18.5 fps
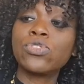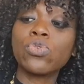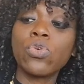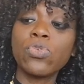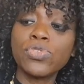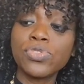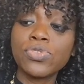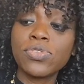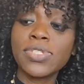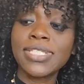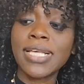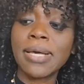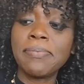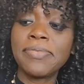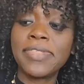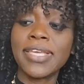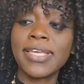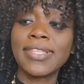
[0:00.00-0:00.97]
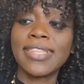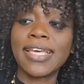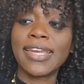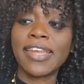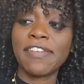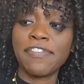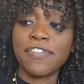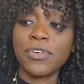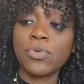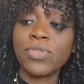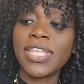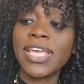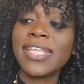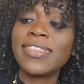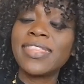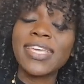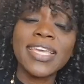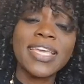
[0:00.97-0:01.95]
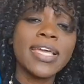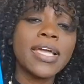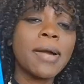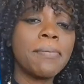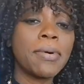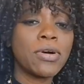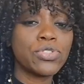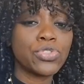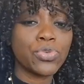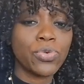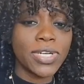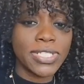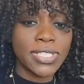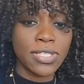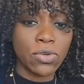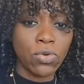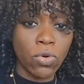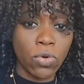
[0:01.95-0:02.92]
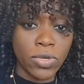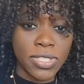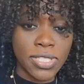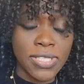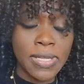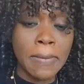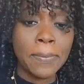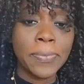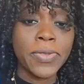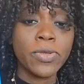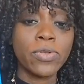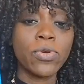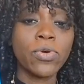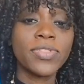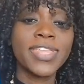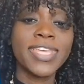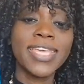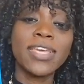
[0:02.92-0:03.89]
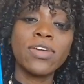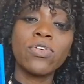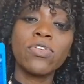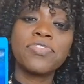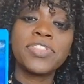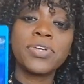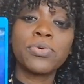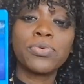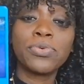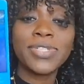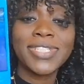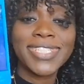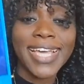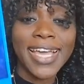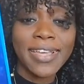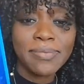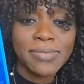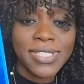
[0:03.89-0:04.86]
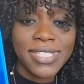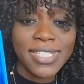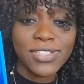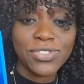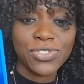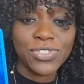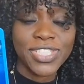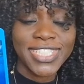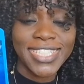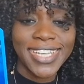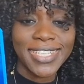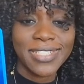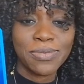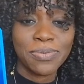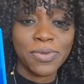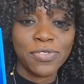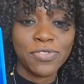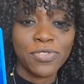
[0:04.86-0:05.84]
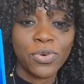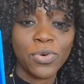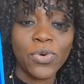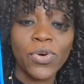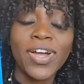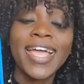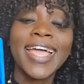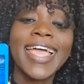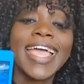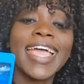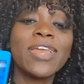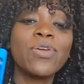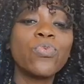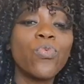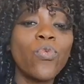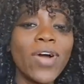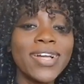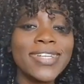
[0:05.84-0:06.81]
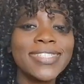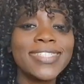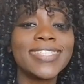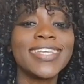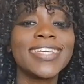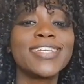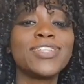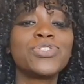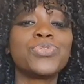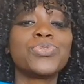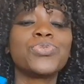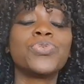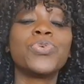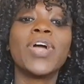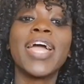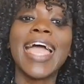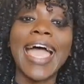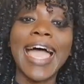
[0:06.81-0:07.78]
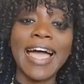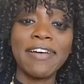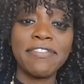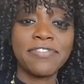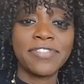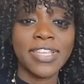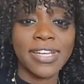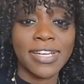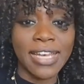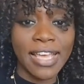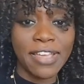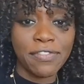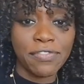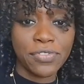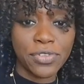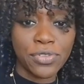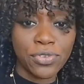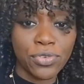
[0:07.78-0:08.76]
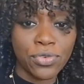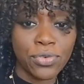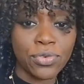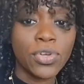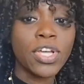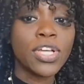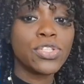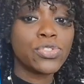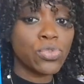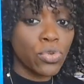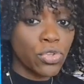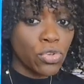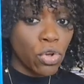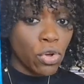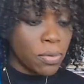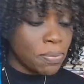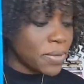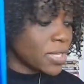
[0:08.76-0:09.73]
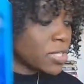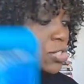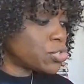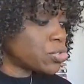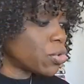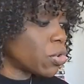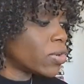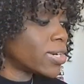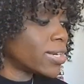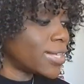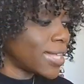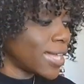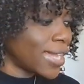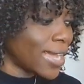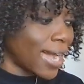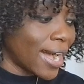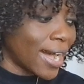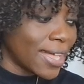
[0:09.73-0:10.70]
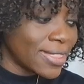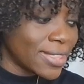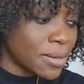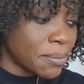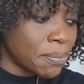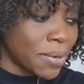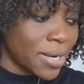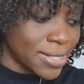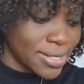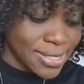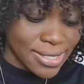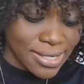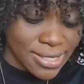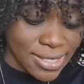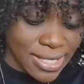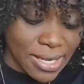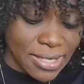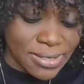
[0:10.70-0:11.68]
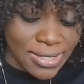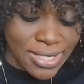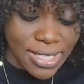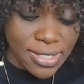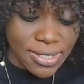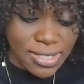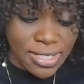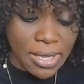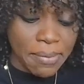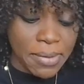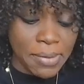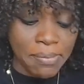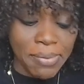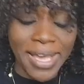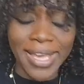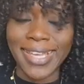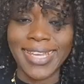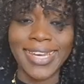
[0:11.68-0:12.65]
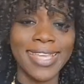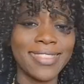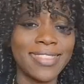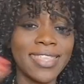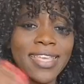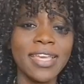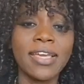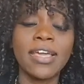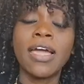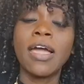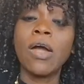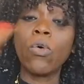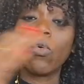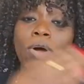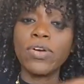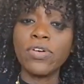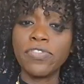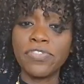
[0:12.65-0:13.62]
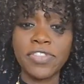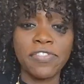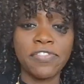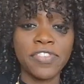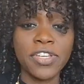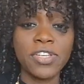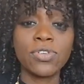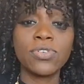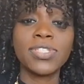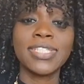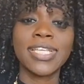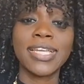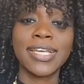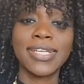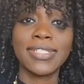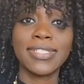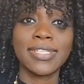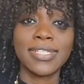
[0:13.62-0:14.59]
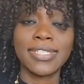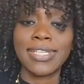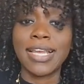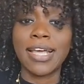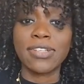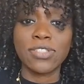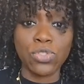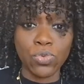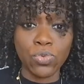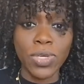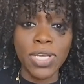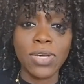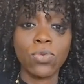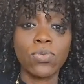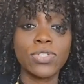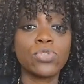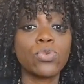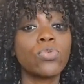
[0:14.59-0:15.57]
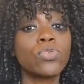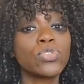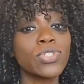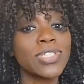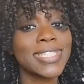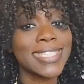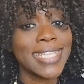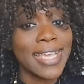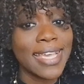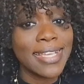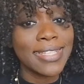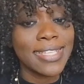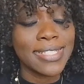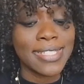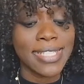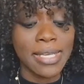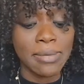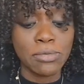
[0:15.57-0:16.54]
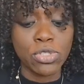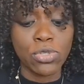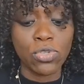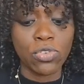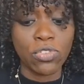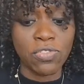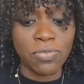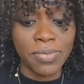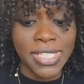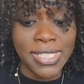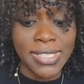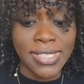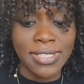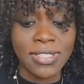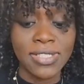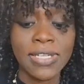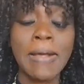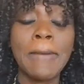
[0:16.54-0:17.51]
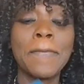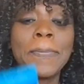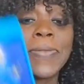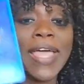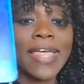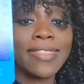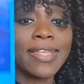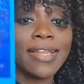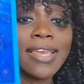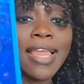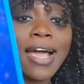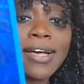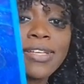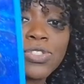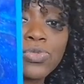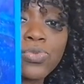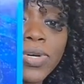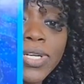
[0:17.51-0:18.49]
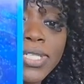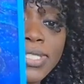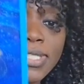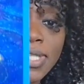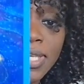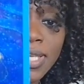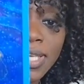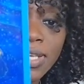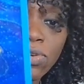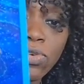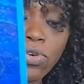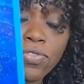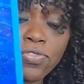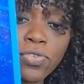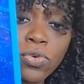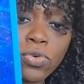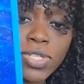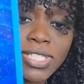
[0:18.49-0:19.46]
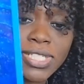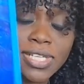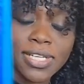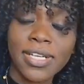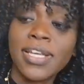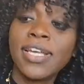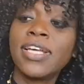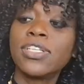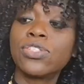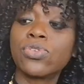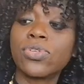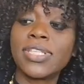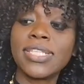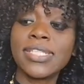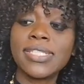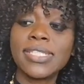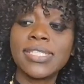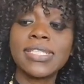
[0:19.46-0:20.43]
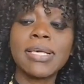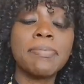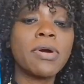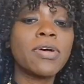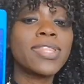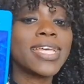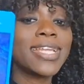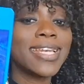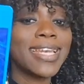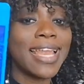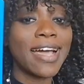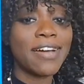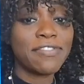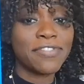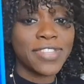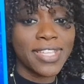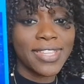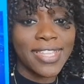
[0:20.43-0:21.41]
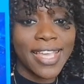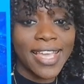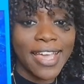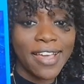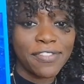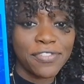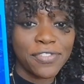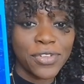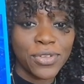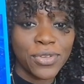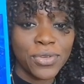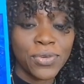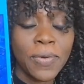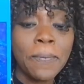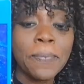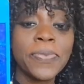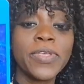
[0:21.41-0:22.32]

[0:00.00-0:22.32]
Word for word: it's also something that I feel they're thinking about quite a lot. You know, thinking of the good times that you shared before and wanting to have that life with you. So you're being shown they are that past that that is coming back. And I think one of the videos that I did last week was also saying the same sort of message and the last one is the king of water. So this is about that love that they have for you.